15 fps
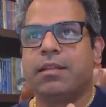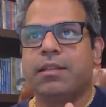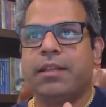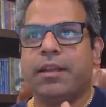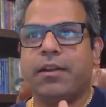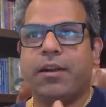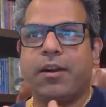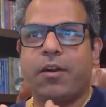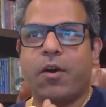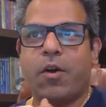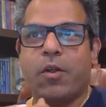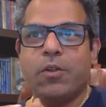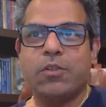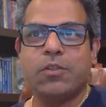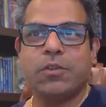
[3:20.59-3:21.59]
there are
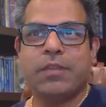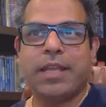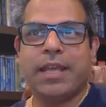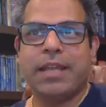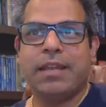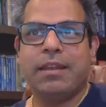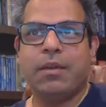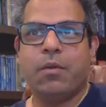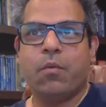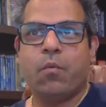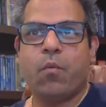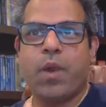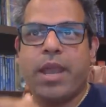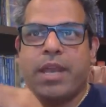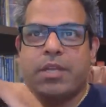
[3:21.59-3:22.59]
also then
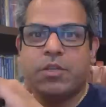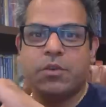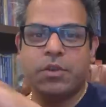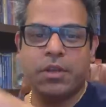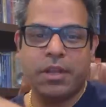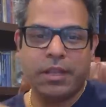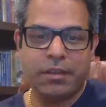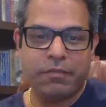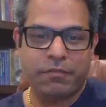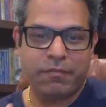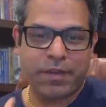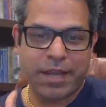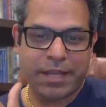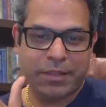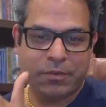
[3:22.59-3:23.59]
way to
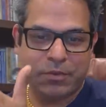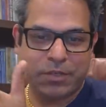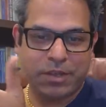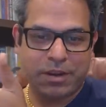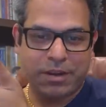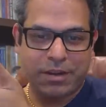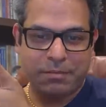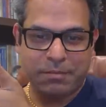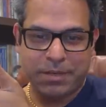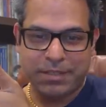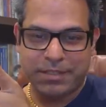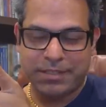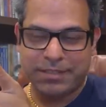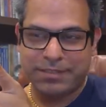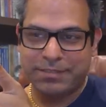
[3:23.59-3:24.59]
nullify those
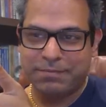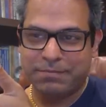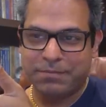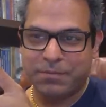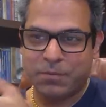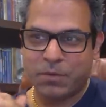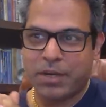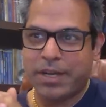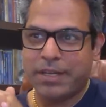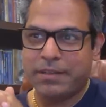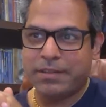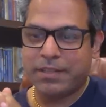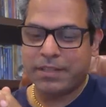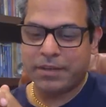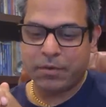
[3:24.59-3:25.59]
karmas, right?